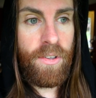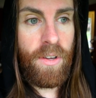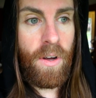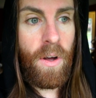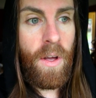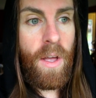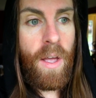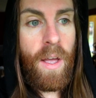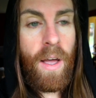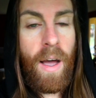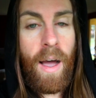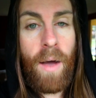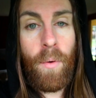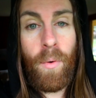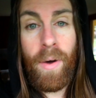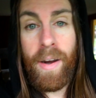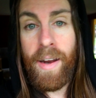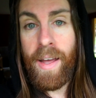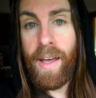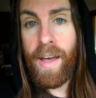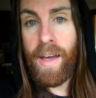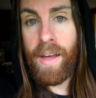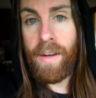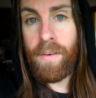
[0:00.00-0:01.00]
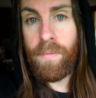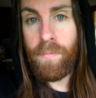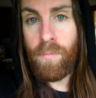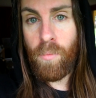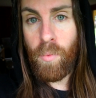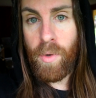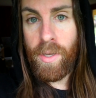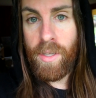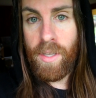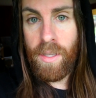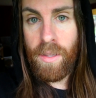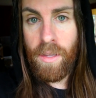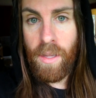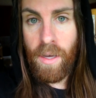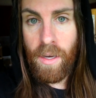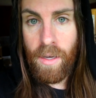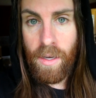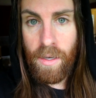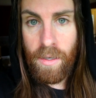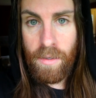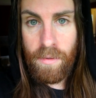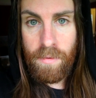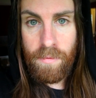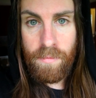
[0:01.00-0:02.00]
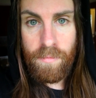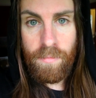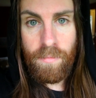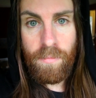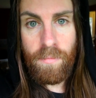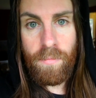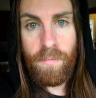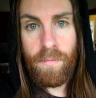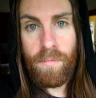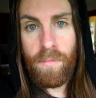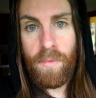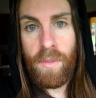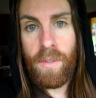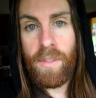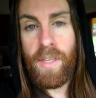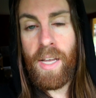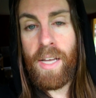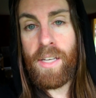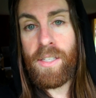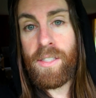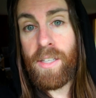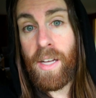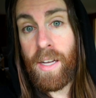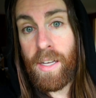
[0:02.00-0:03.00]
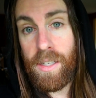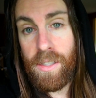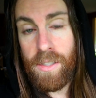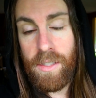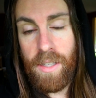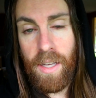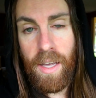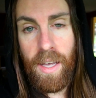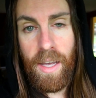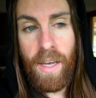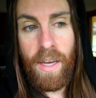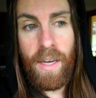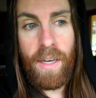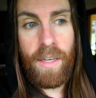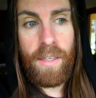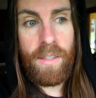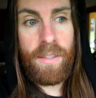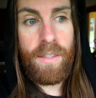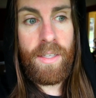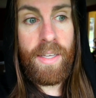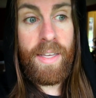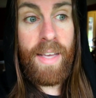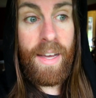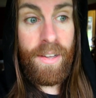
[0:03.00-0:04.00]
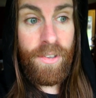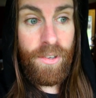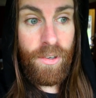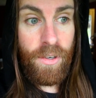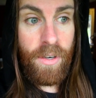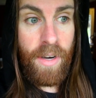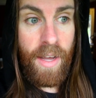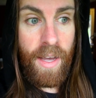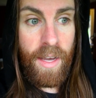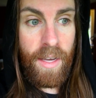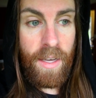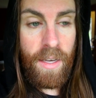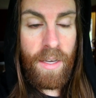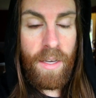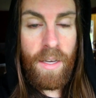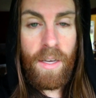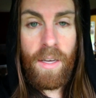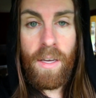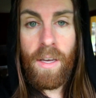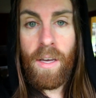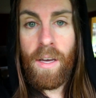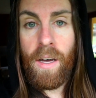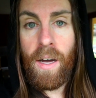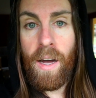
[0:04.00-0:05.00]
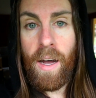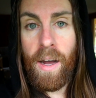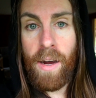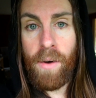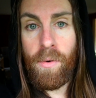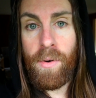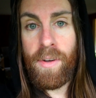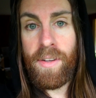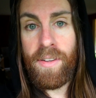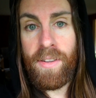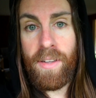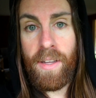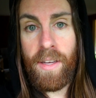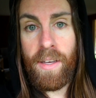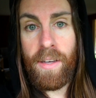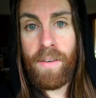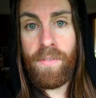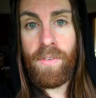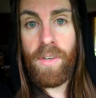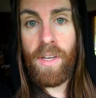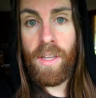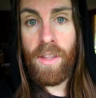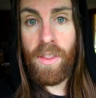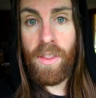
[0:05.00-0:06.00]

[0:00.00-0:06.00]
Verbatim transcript: So I went ahead, we did the taste test, and yesterday I received